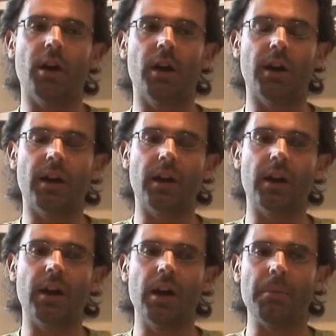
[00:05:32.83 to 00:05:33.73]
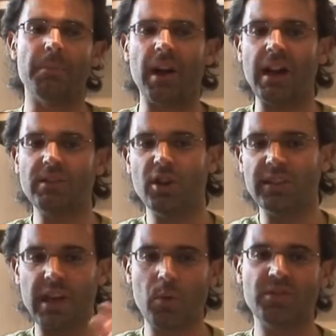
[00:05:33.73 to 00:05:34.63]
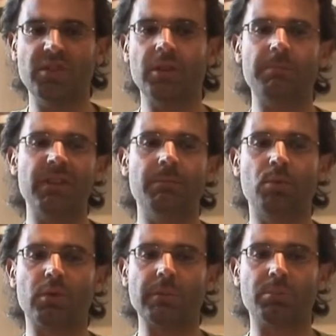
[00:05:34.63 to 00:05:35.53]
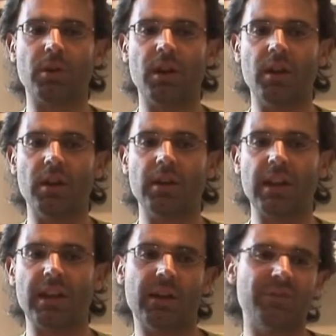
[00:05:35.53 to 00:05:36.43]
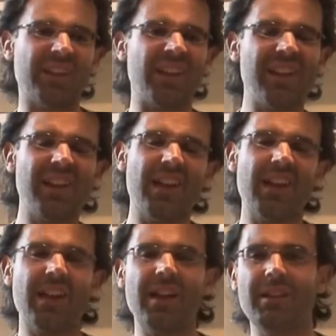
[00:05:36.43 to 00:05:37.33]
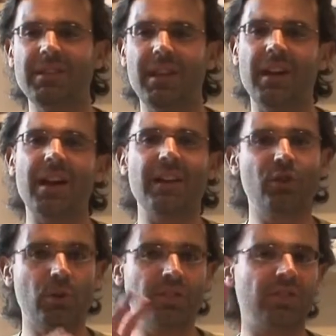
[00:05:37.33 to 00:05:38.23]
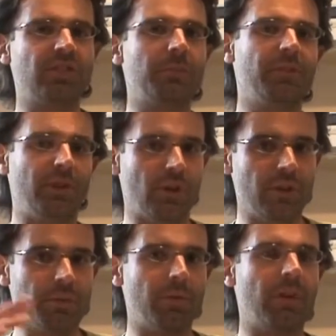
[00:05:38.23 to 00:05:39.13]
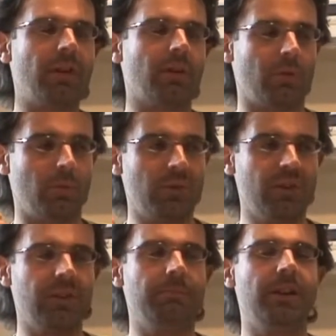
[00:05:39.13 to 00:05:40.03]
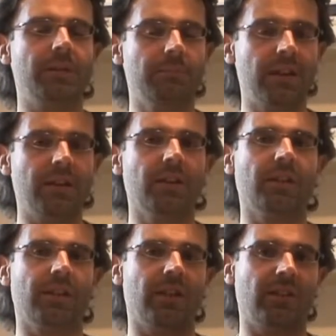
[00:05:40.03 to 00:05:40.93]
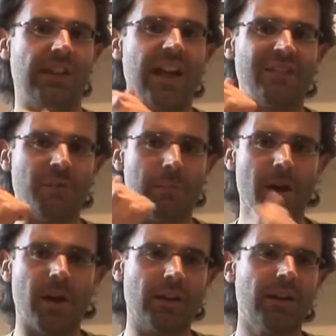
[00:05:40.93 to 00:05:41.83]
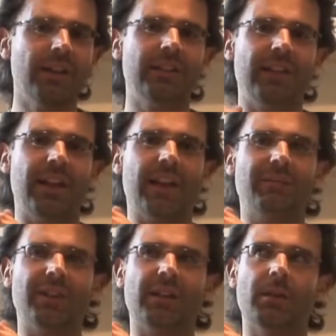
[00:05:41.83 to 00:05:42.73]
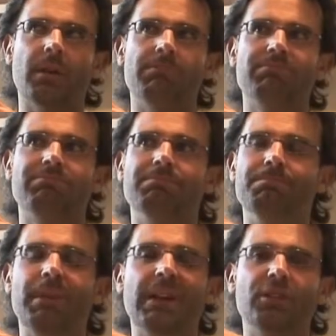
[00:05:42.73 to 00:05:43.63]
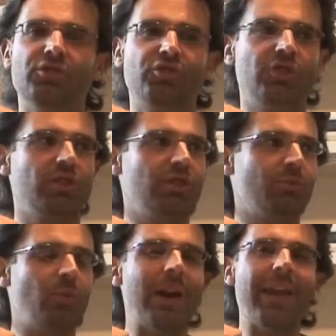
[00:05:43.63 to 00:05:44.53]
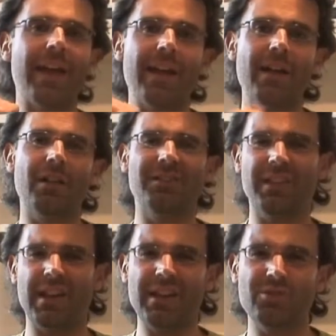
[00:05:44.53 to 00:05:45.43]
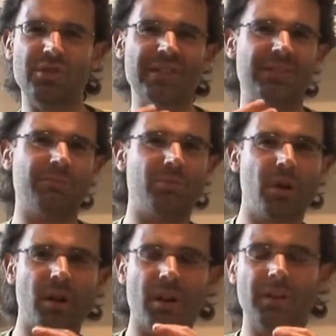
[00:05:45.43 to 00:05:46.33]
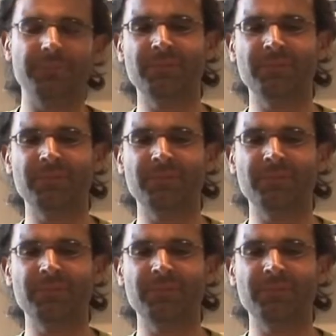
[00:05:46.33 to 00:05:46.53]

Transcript: But I thought that was gonna be a boring product, and I was like, yeah, I know some of their other products are really big. Like they have a Bach, they have like a Belgian Red Ale, it's an interesting product.